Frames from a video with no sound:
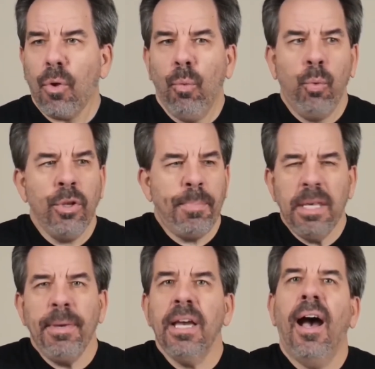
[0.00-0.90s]
would
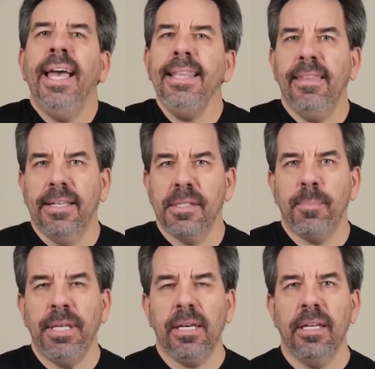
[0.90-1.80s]
be behind
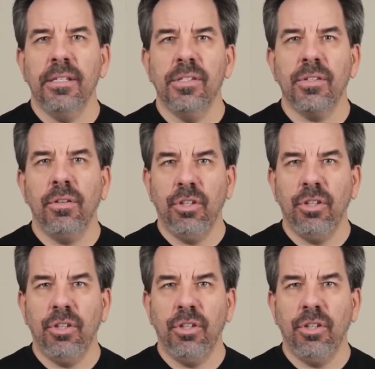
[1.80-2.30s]
this because